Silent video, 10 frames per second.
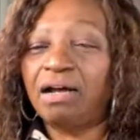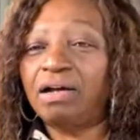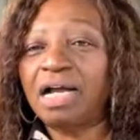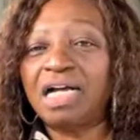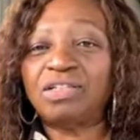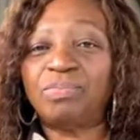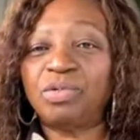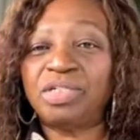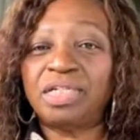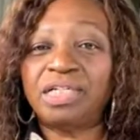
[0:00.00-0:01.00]

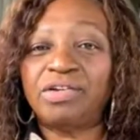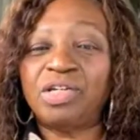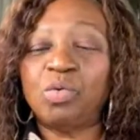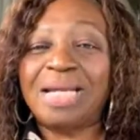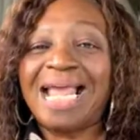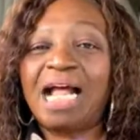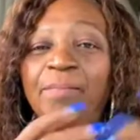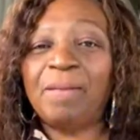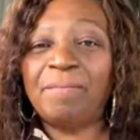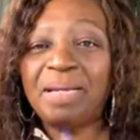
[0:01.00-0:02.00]
Contribution that they're doing,
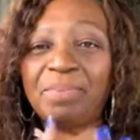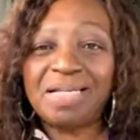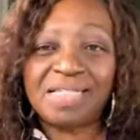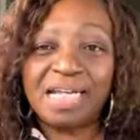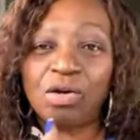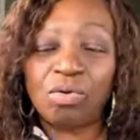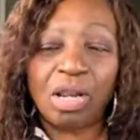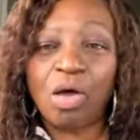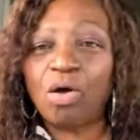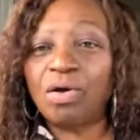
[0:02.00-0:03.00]
helping people as they go
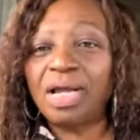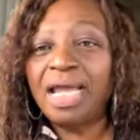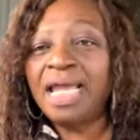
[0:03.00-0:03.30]
along